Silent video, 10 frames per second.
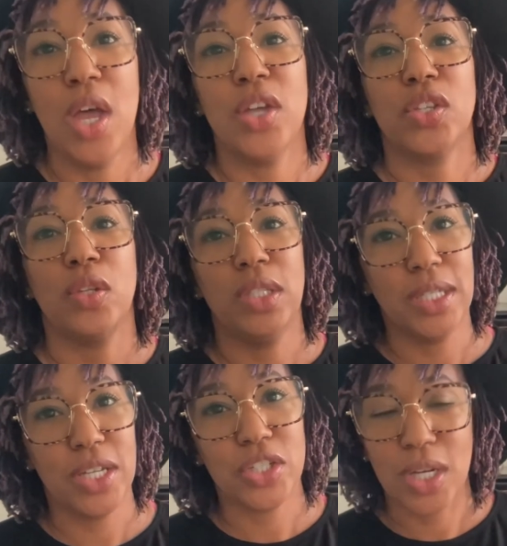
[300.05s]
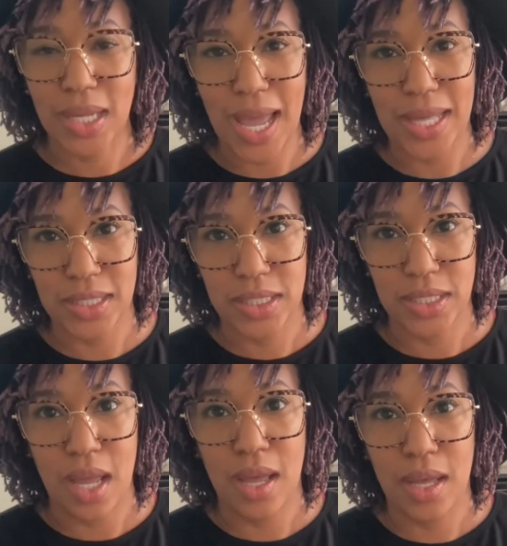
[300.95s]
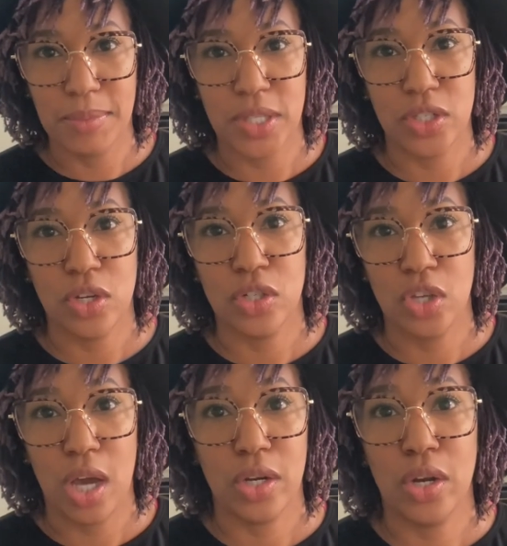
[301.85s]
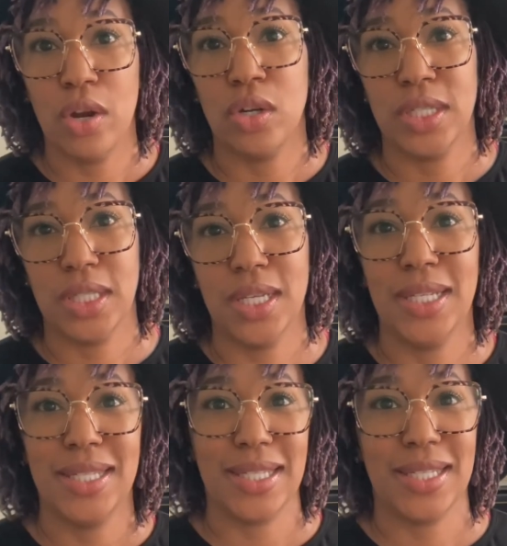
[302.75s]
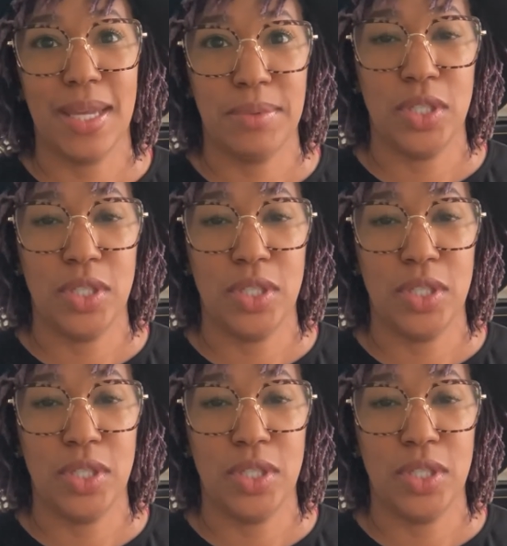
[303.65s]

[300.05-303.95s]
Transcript: So look at your college that your daughter or son is accepted